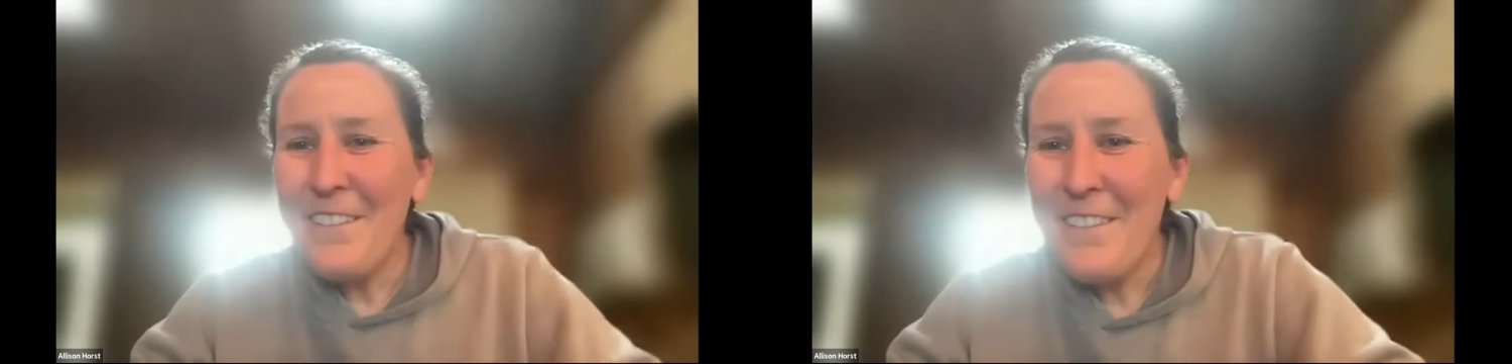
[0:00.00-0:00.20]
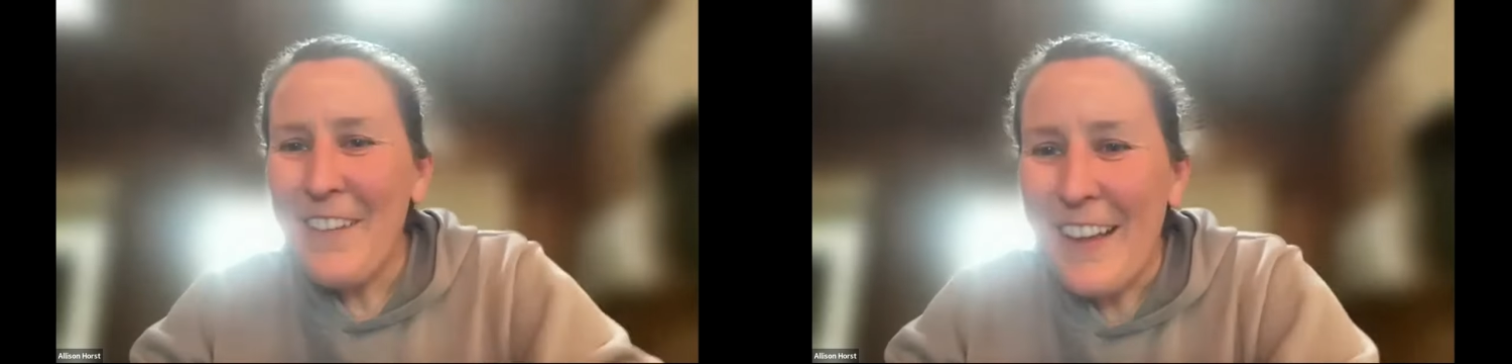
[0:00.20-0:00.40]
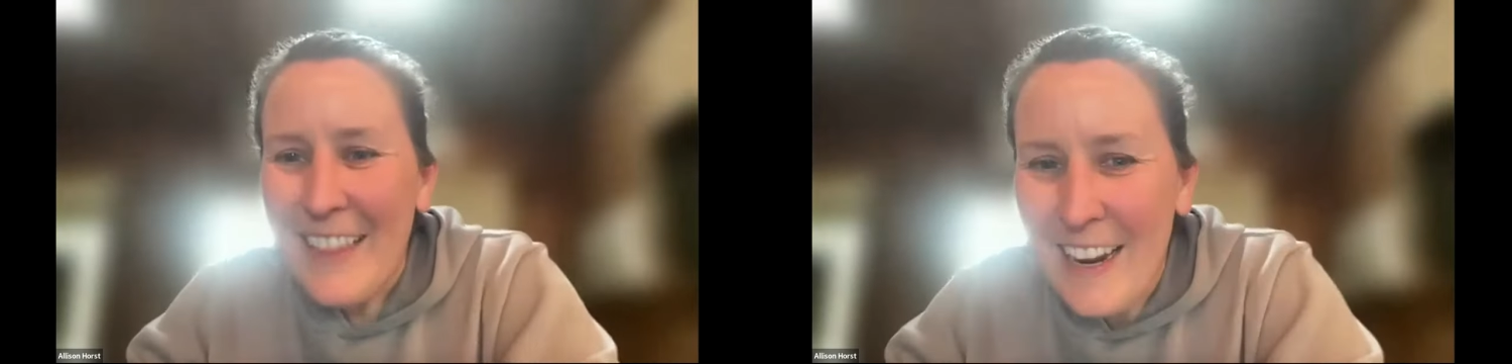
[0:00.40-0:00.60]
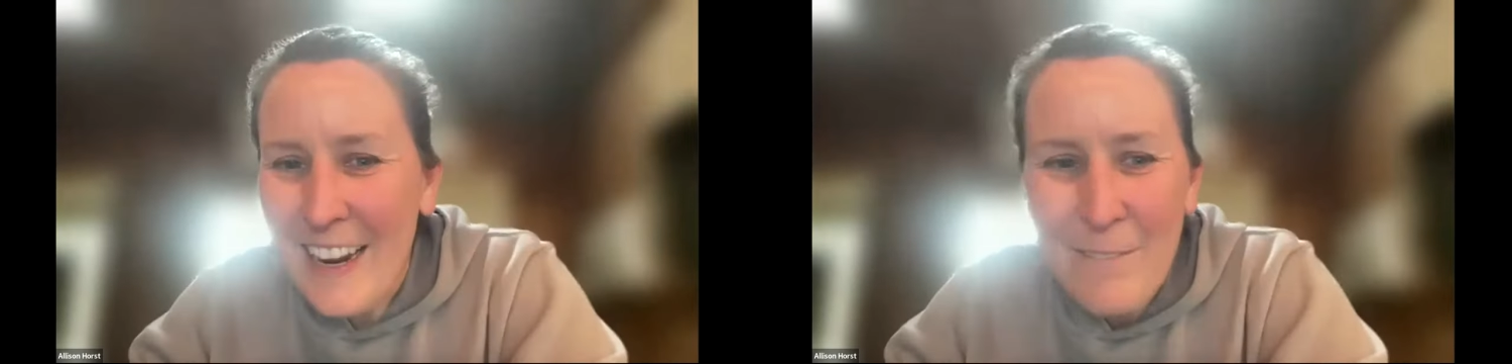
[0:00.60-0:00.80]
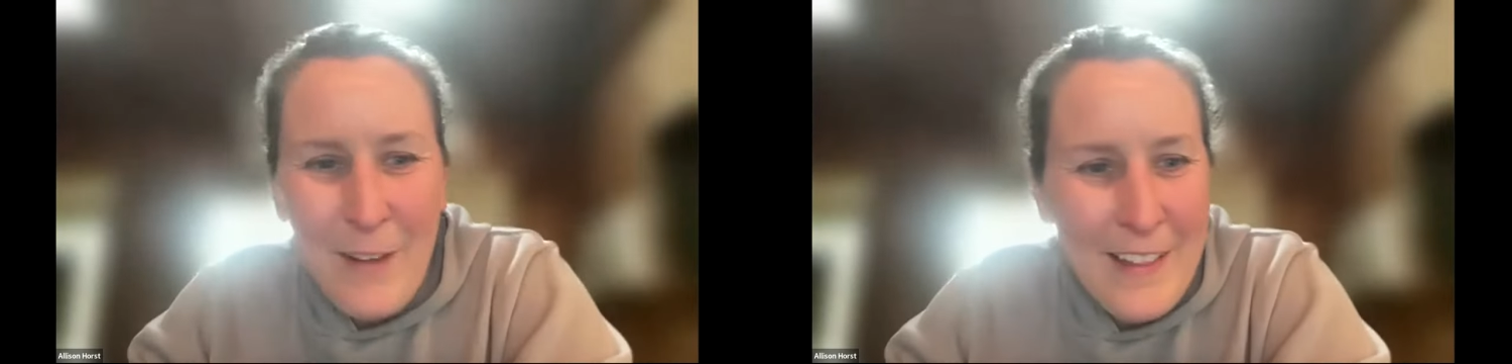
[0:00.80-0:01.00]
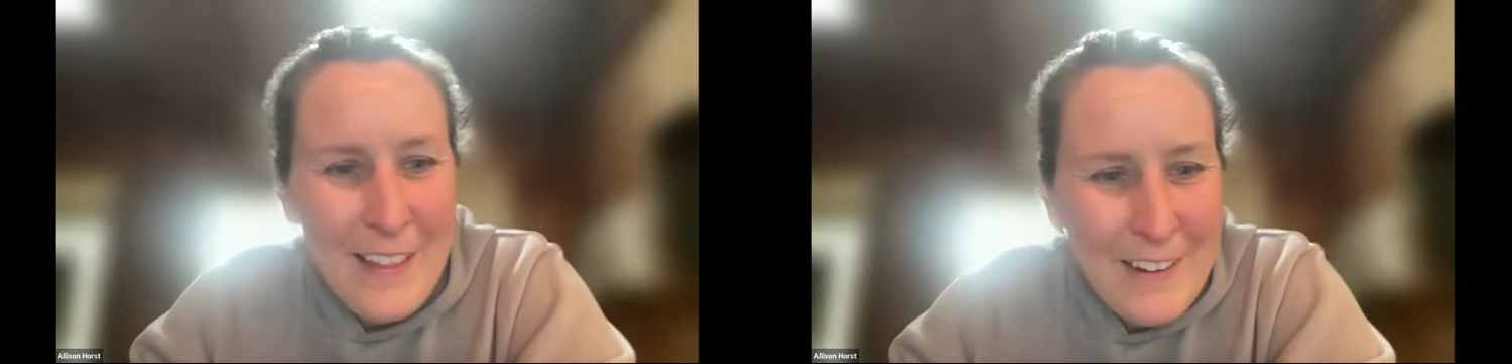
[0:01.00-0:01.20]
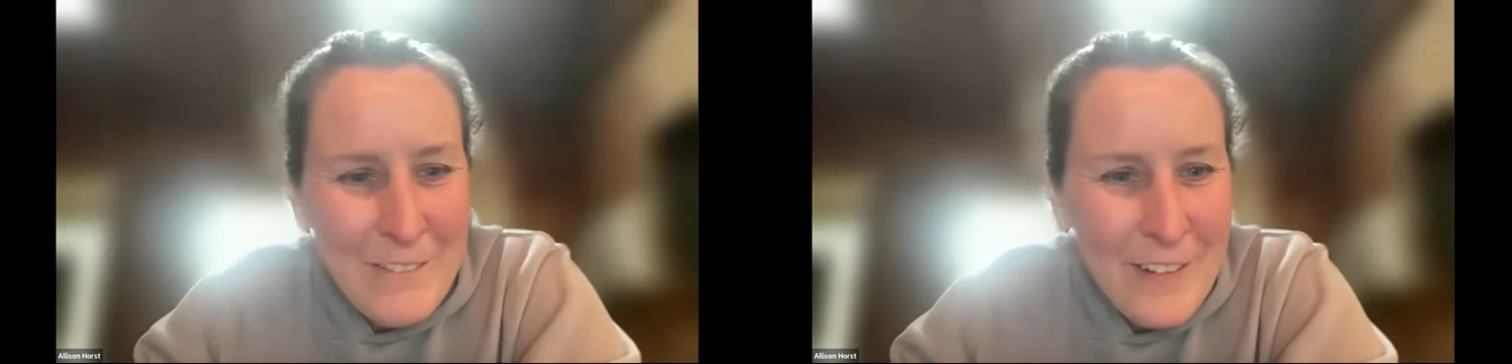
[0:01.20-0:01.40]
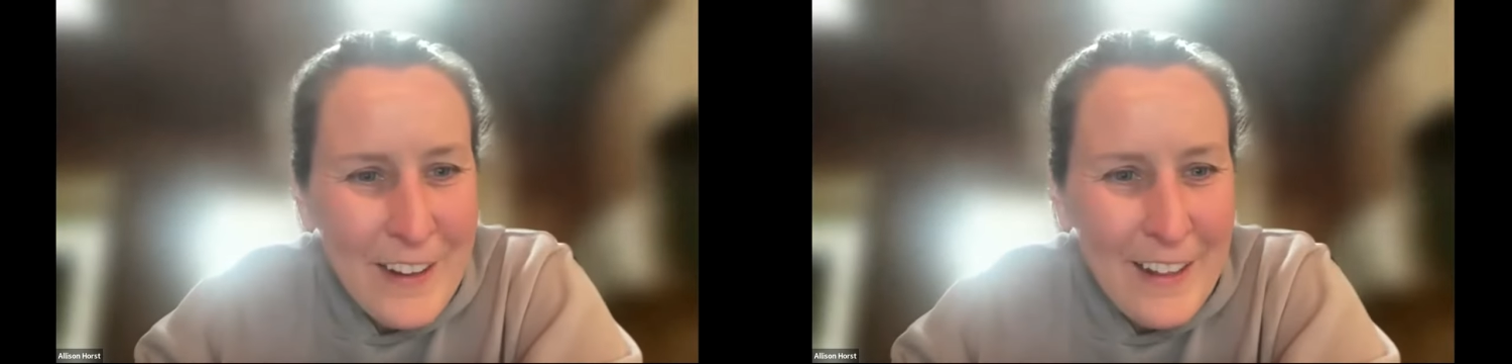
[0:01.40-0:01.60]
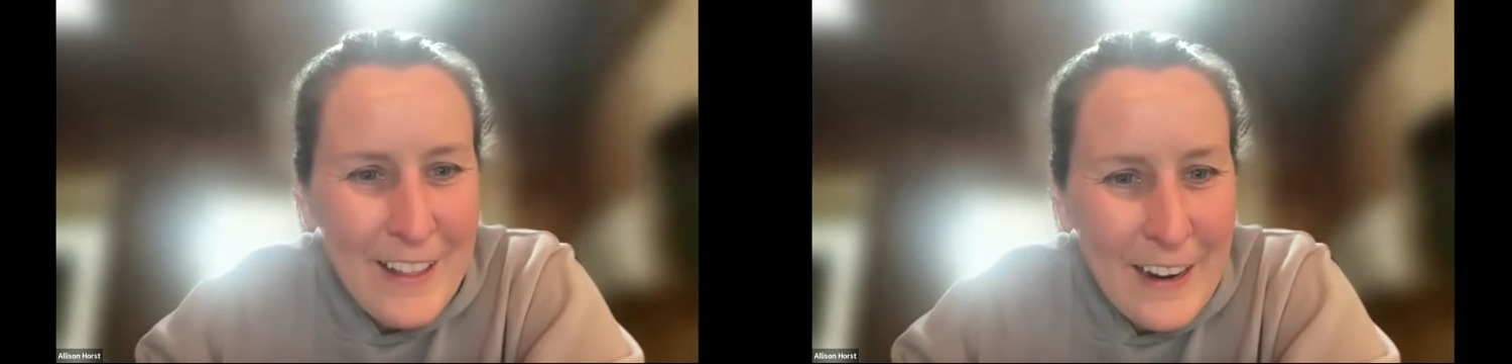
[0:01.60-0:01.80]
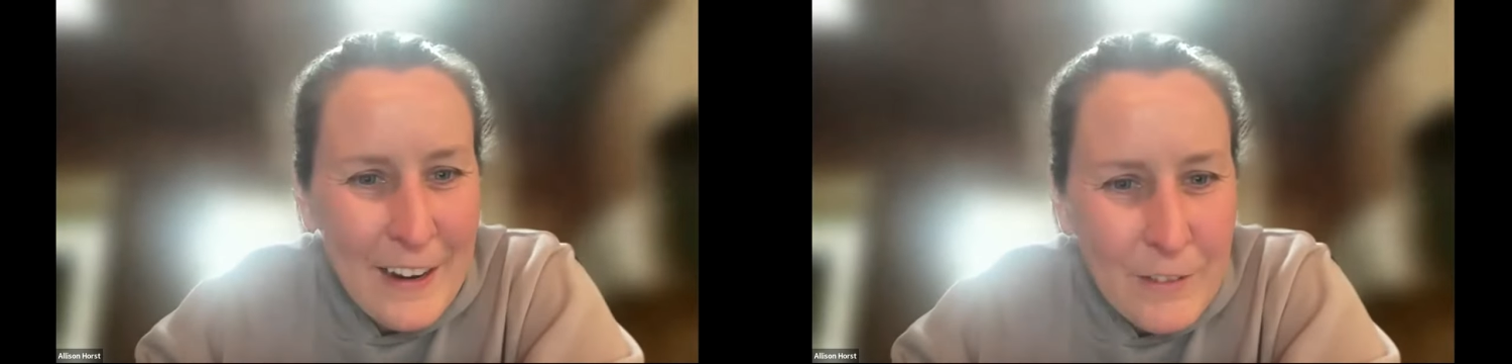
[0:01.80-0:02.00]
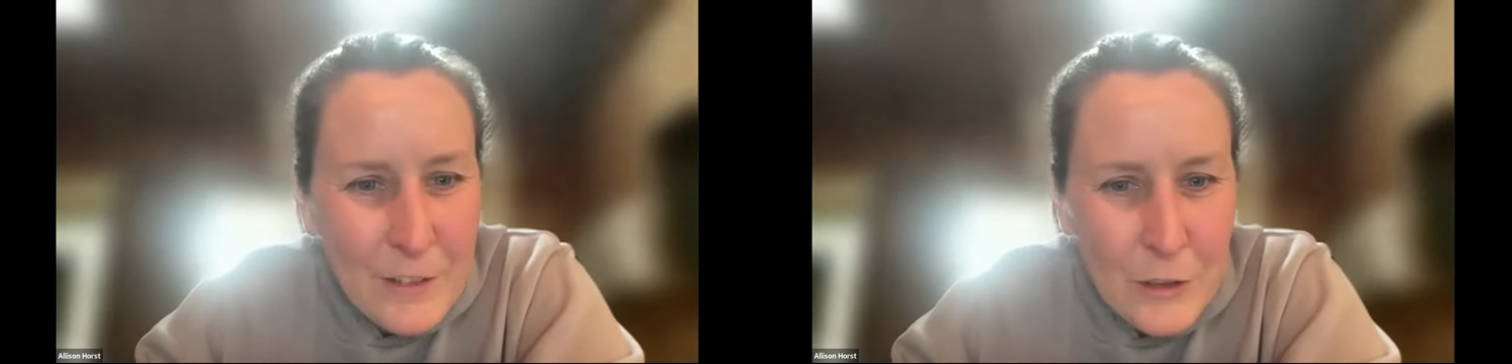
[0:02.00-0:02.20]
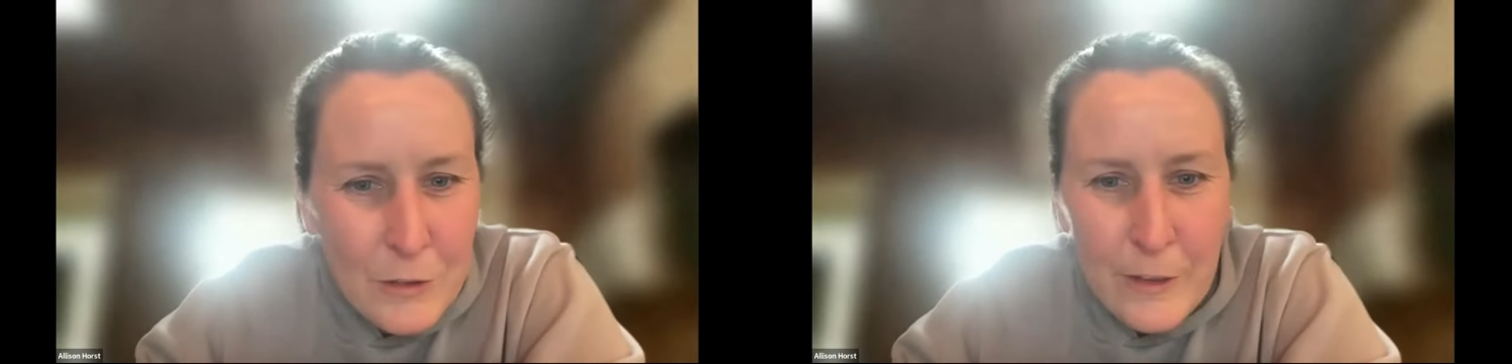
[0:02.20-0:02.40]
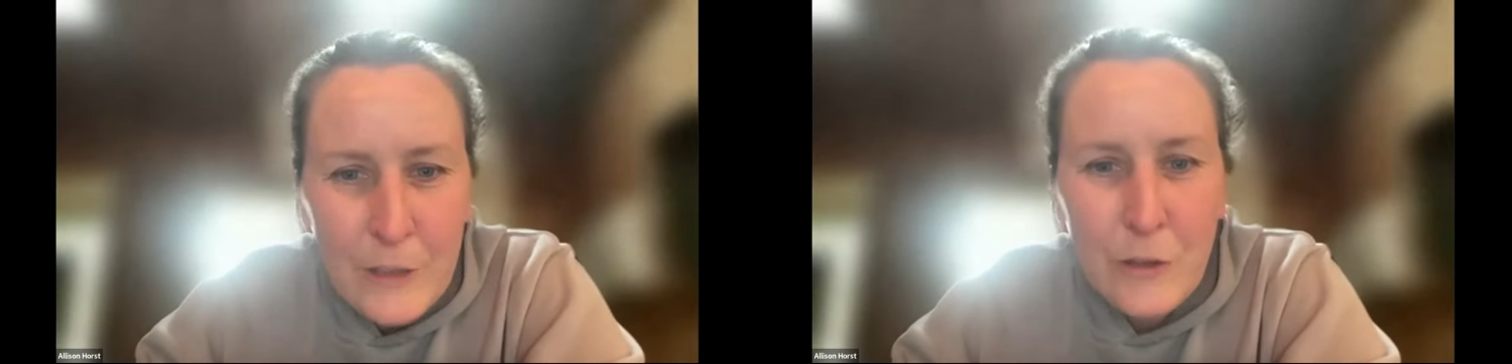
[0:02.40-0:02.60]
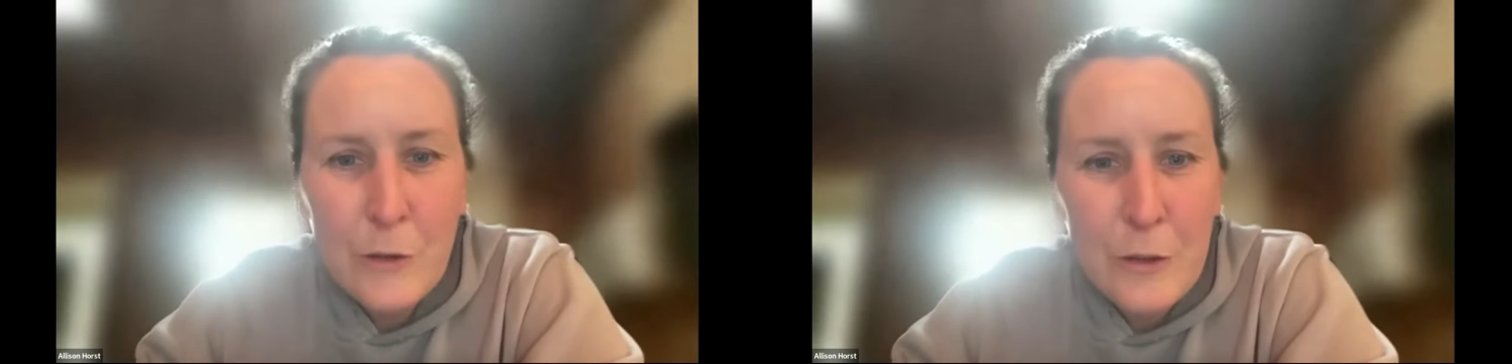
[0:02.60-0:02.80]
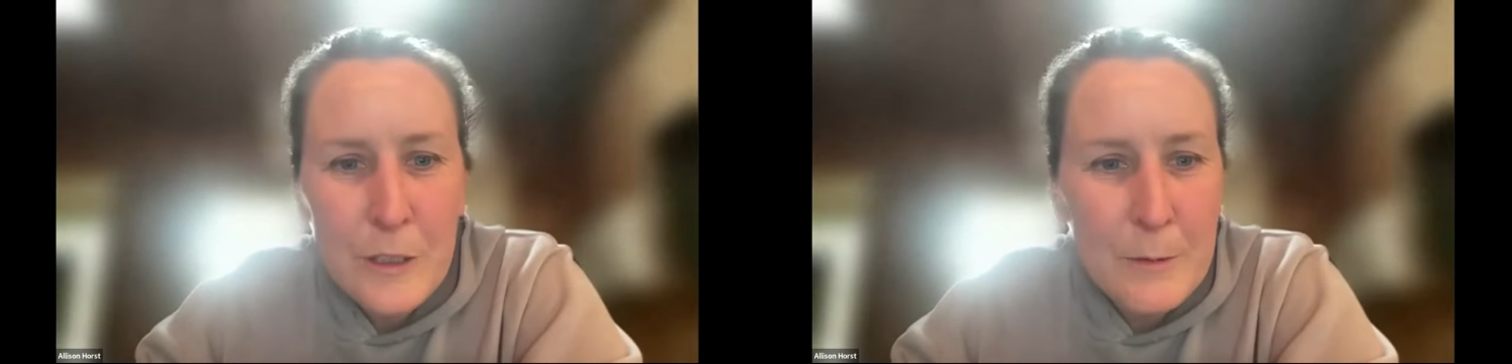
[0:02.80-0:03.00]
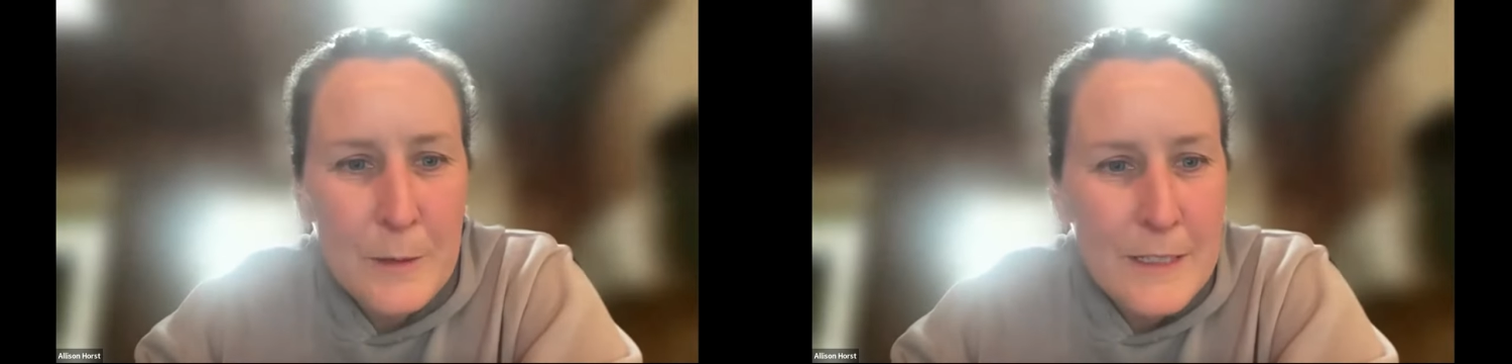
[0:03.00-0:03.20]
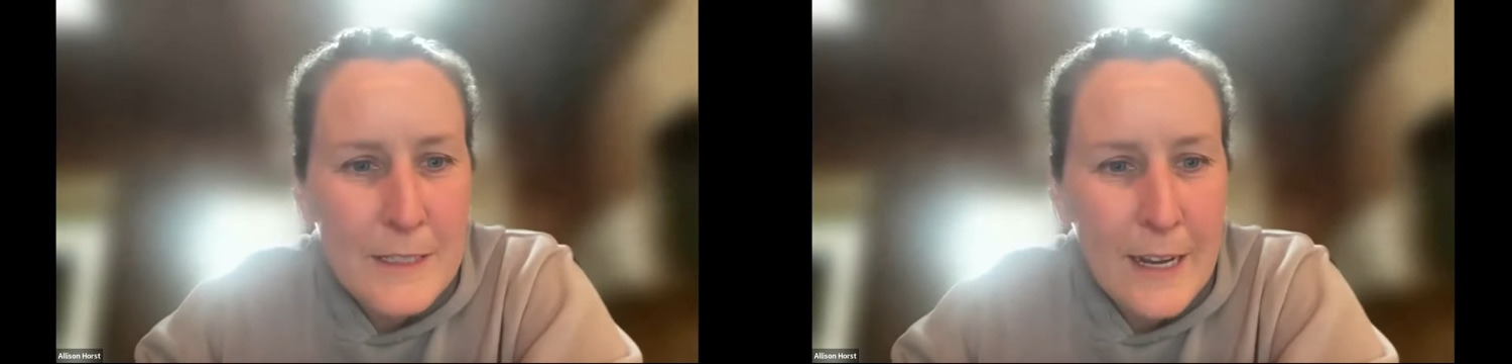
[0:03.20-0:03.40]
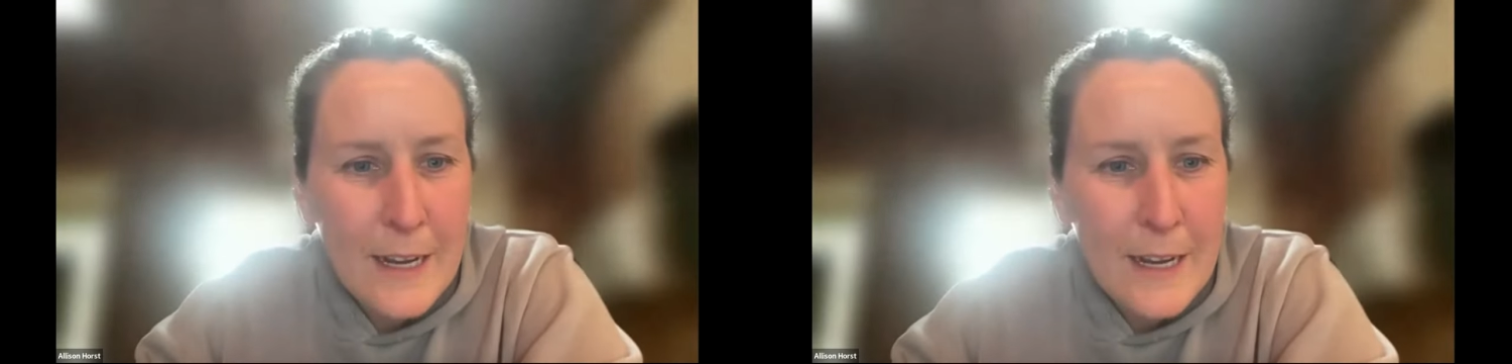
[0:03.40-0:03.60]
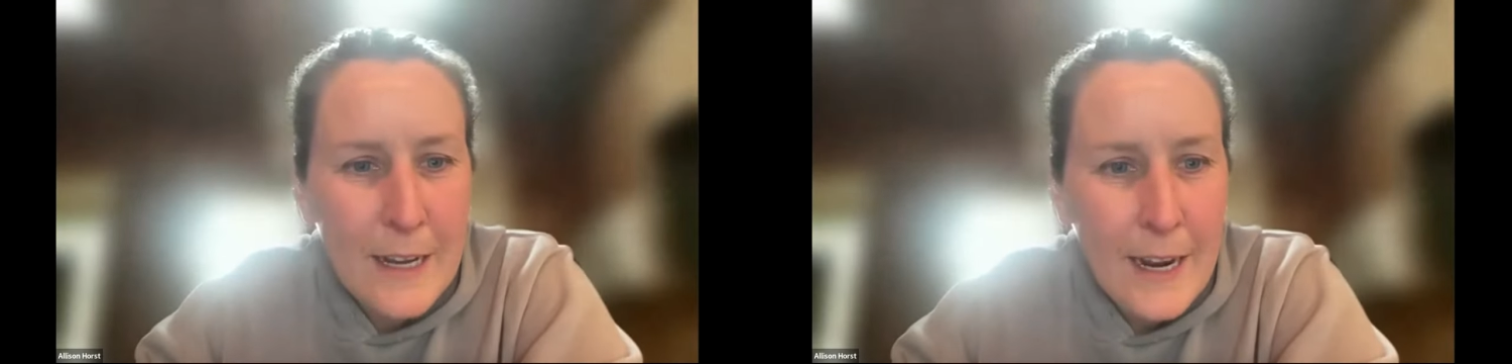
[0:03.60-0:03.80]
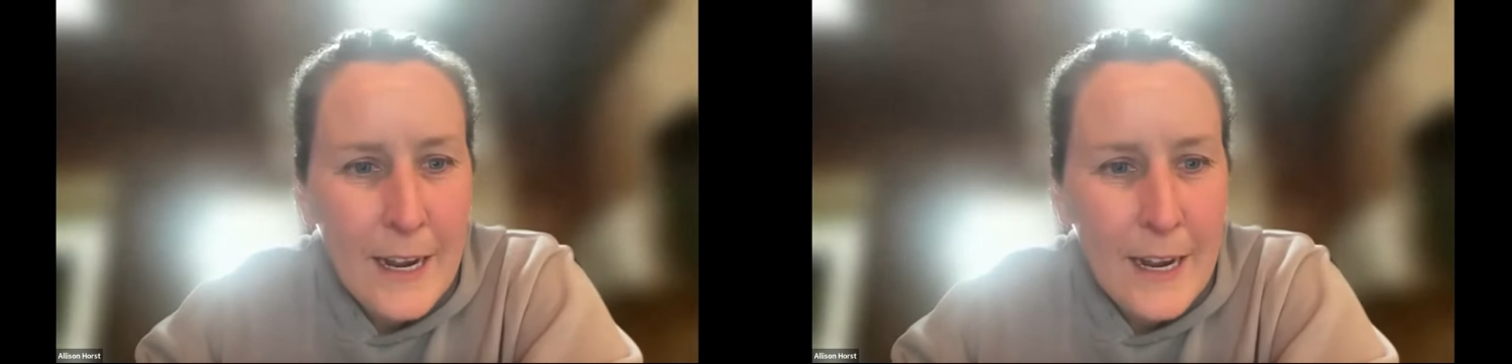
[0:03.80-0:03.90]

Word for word: Well, I think I think Phil like Phil truly was like,